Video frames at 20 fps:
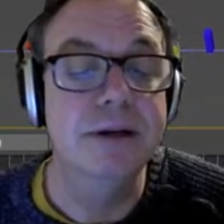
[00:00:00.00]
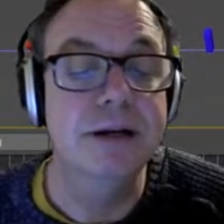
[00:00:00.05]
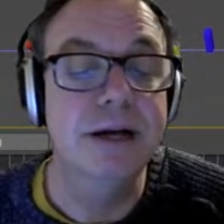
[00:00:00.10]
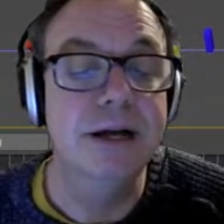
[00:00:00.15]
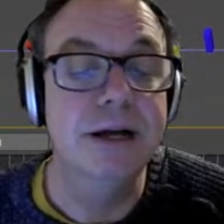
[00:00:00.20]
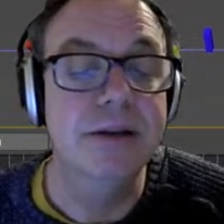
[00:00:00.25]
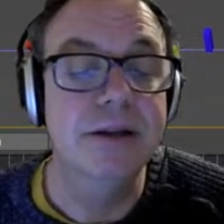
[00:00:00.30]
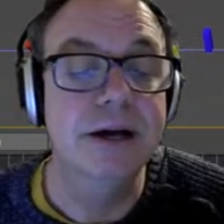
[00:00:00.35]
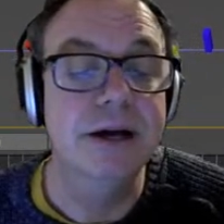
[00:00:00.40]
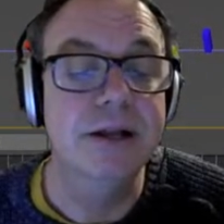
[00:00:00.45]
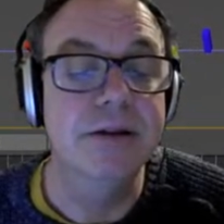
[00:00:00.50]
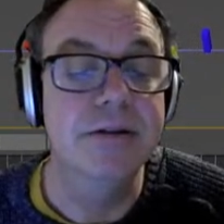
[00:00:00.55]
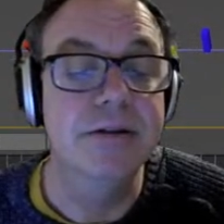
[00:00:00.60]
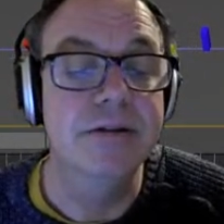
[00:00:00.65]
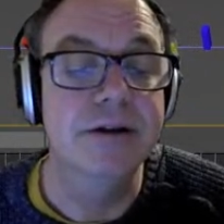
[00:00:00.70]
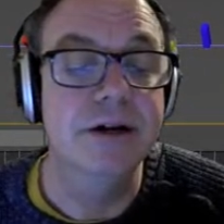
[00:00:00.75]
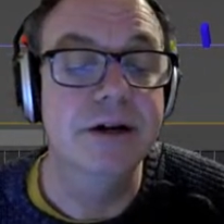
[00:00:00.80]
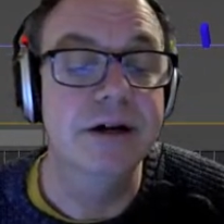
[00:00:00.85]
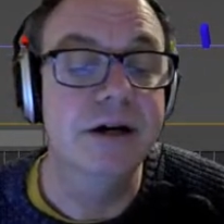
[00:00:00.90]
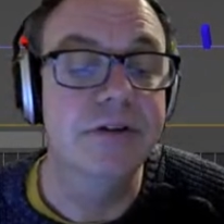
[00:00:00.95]

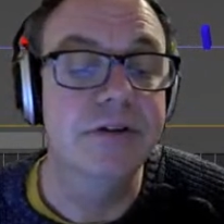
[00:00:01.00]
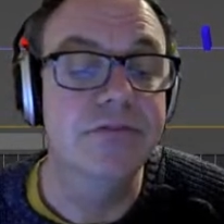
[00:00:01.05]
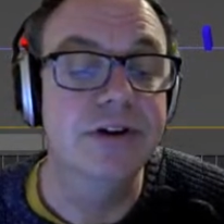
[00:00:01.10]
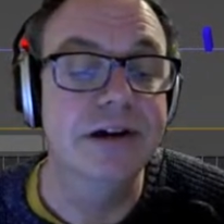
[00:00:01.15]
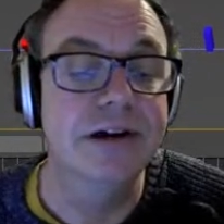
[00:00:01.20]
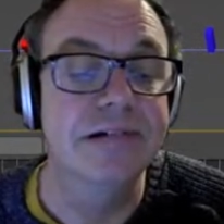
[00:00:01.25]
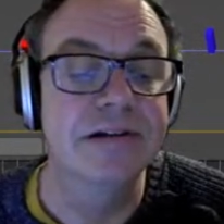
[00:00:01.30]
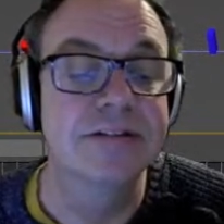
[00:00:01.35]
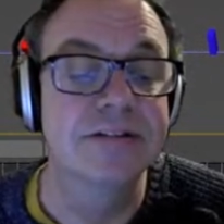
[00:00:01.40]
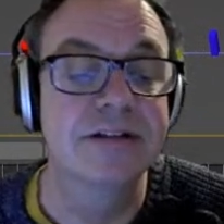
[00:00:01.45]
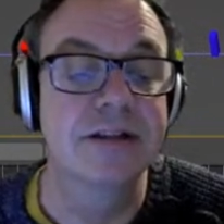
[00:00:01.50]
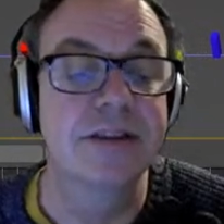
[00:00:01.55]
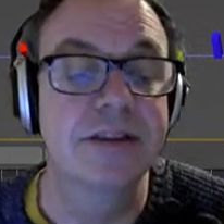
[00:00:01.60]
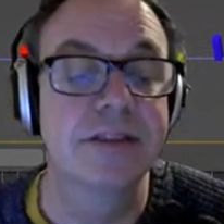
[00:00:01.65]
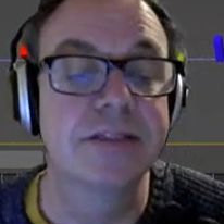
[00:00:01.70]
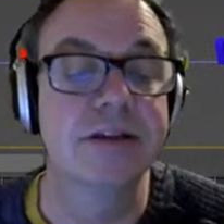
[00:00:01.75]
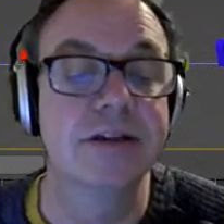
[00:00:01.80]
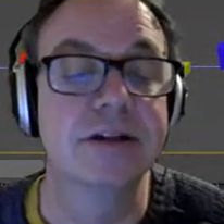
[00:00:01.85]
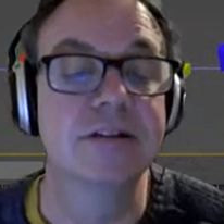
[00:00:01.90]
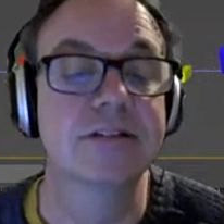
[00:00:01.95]
and various other
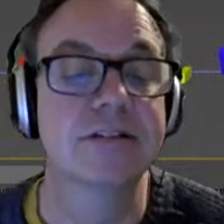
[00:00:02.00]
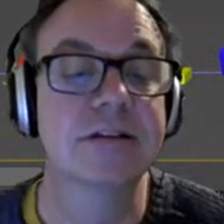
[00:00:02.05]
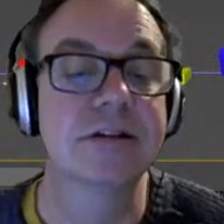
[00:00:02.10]
things.